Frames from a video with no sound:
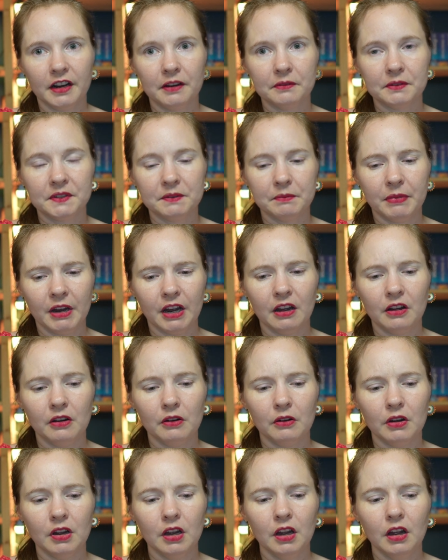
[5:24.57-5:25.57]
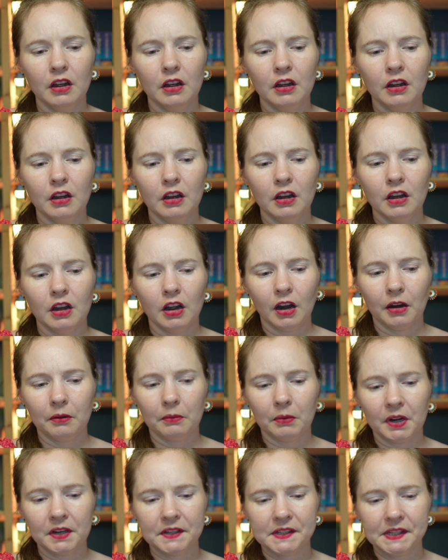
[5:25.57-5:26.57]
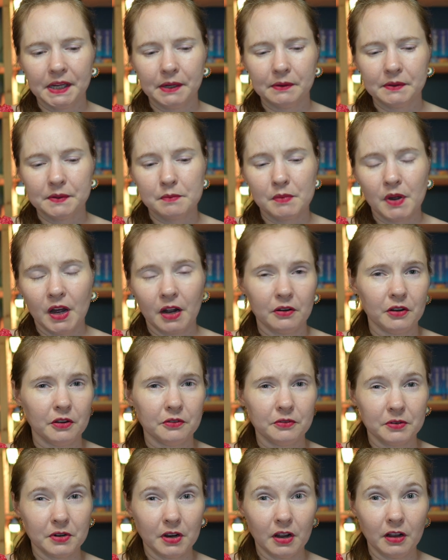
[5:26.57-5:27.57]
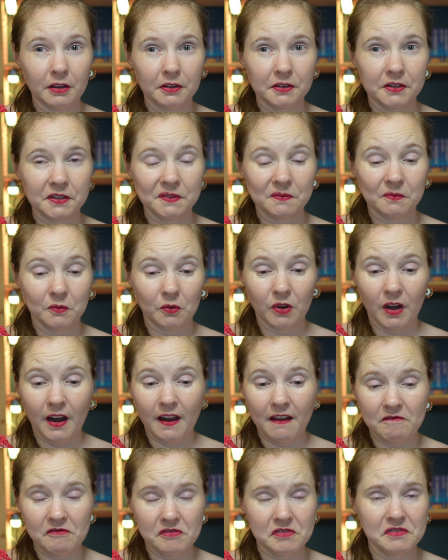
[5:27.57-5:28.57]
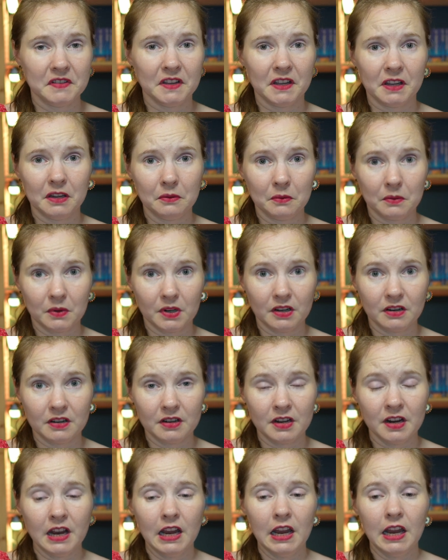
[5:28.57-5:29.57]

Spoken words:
It was about, I want to say it was about $100 for everything I ordered.